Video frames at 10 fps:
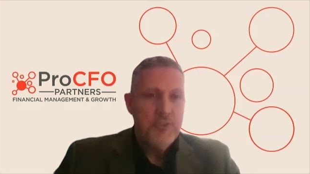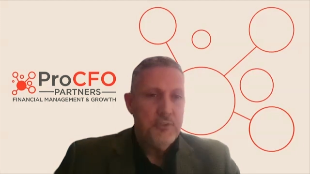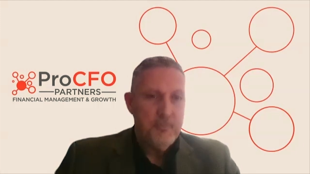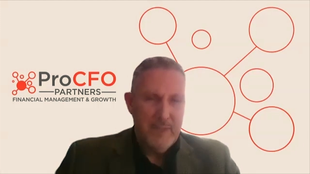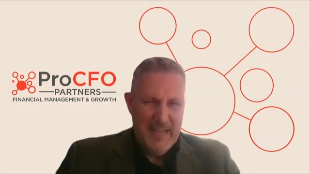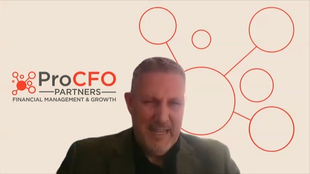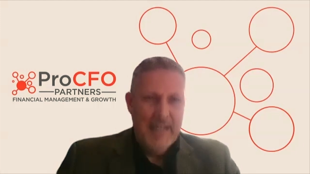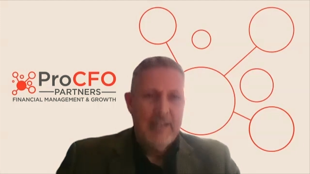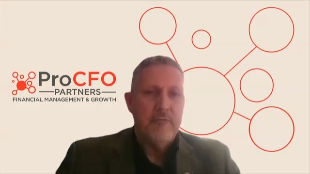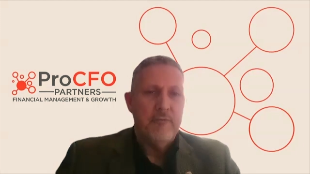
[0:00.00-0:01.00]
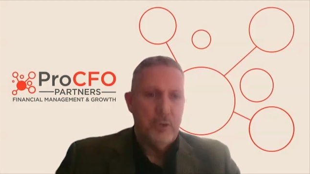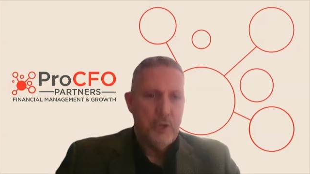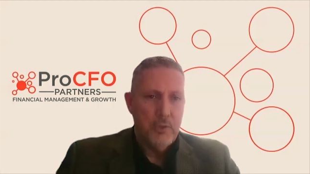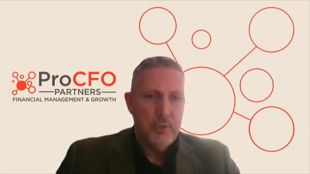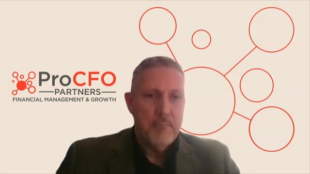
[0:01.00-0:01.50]
which is McCann and
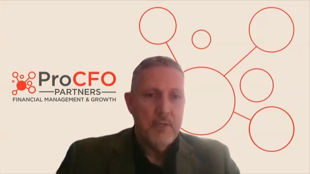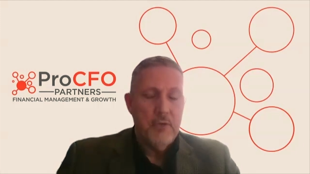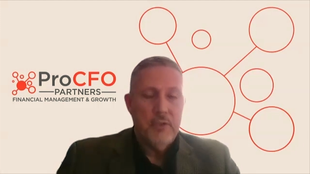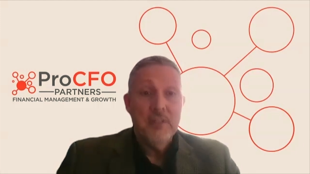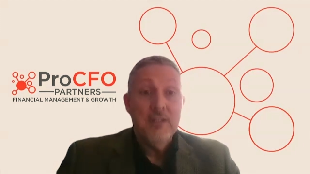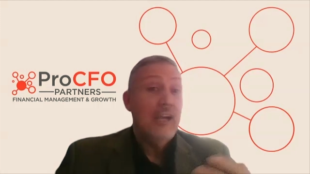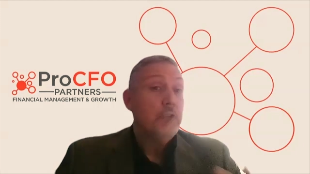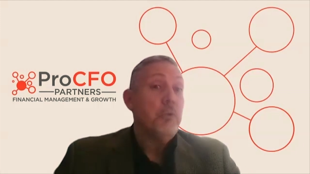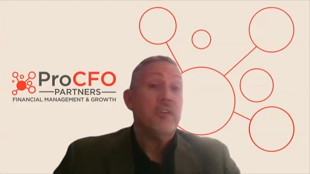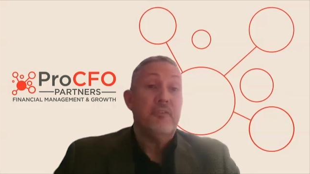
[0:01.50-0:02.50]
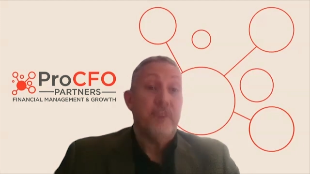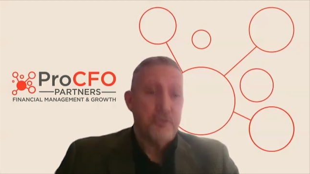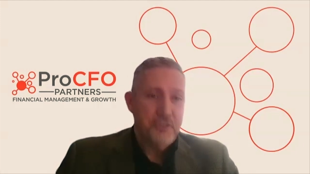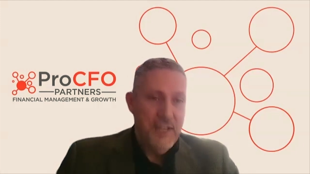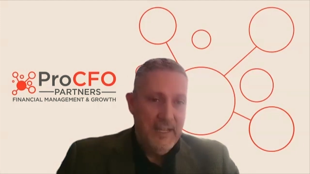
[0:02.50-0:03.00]
Footcone and Belding, as well as
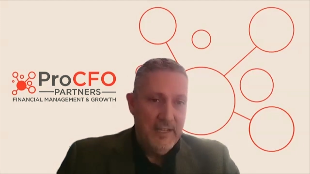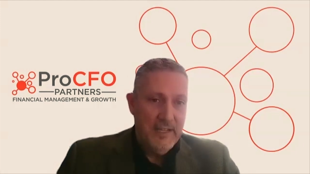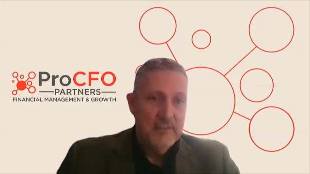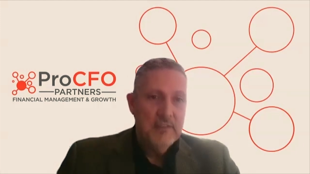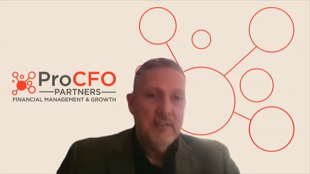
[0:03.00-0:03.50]
First Data,